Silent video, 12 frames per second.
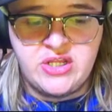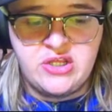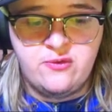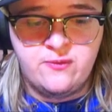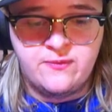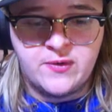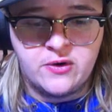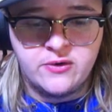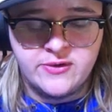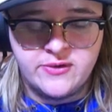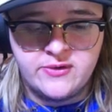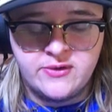you
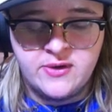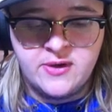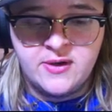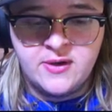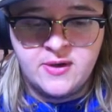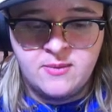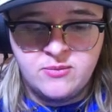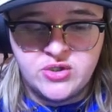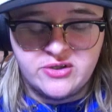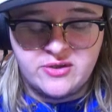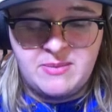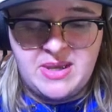first,
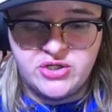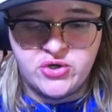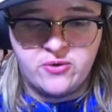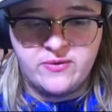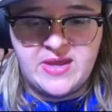just to make sure